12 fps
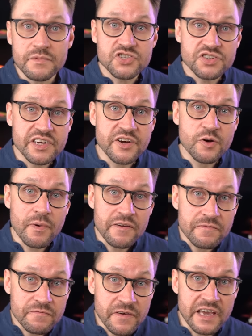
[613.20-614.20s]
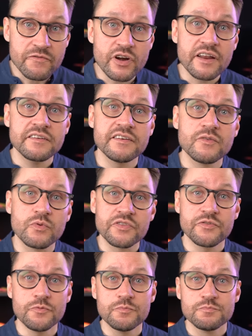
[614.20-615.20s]
me share my favorite idea
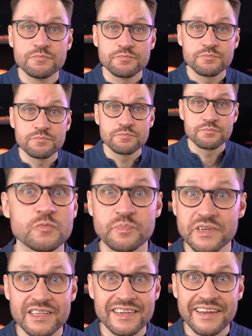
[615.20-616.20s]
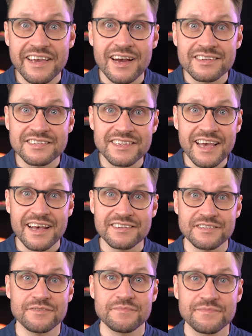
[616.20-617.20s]
with you. Don't build an AI
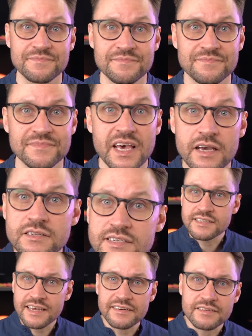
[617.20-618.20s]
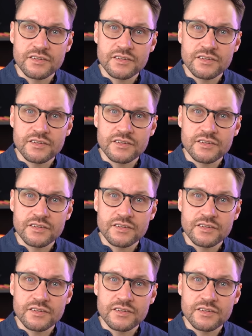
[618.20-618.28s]
SaaS. Instead,